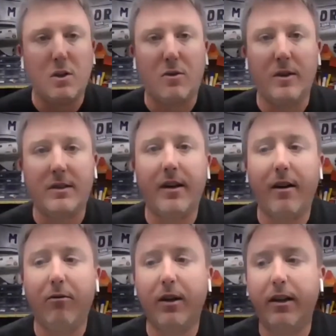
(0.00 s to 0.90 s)
So Chris and
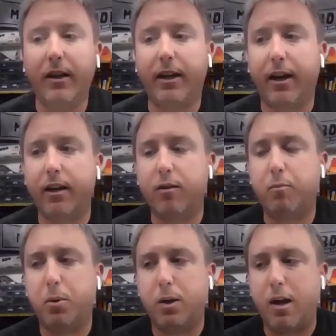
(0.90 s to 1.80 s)
I really kind of
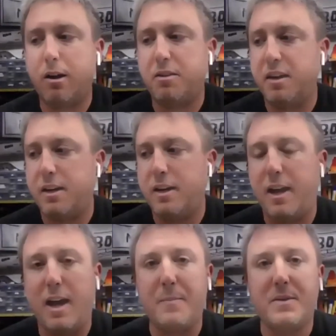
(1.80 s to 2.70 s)
put on our thinking
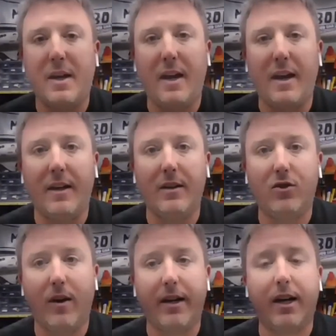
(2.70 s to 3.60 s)
caps and
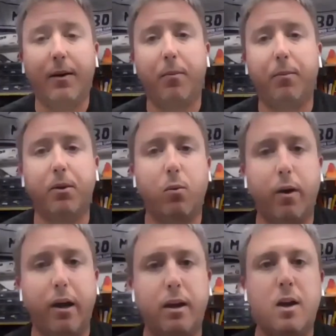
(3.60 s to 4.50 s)
try to come up with a
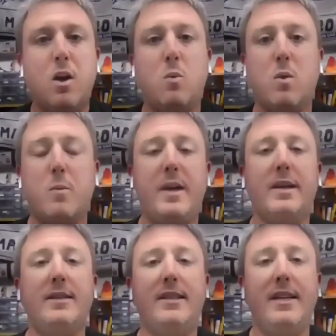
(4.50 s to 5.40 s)
way where we
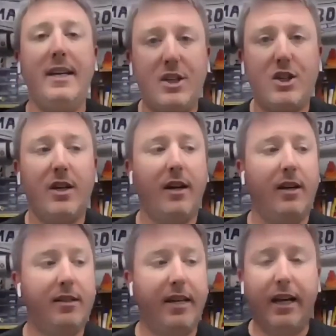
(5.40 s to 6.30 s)
can teach
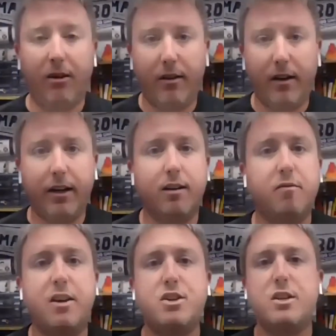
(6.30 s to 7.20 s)
tinkering and
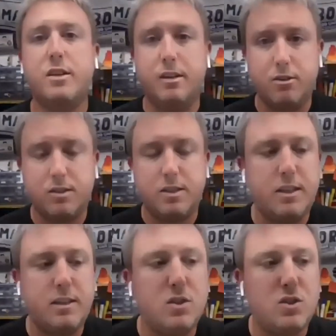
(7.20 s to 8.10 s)
invention
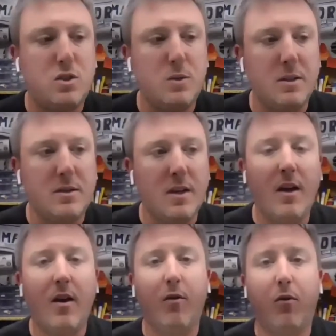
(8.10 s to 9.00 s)
literacy to students
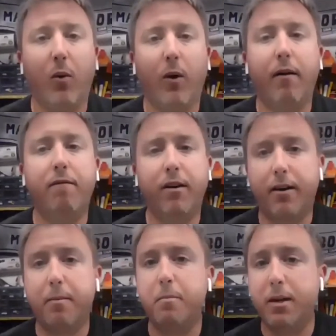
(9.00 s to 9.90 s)
for a
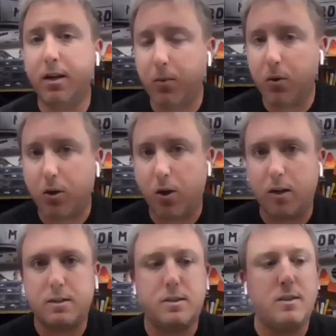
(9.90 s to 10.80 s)
very minimal
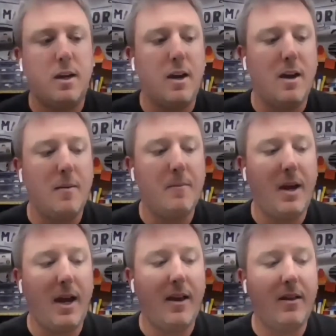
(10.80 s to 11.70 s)
cost. Um,
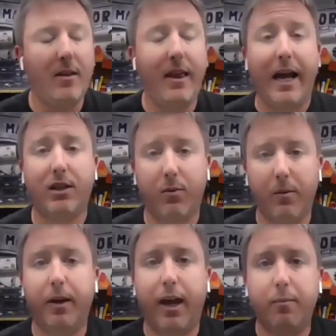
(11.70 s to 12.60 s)
and that's
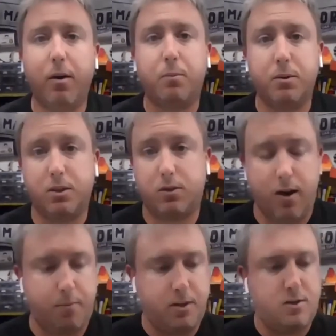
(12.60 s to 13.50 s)
when we came up with
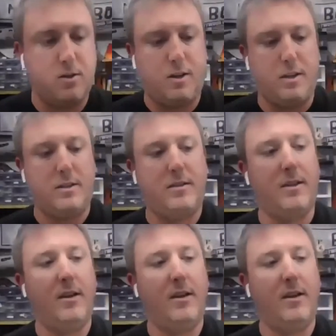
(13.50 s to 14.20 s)
Scrappy Circuits.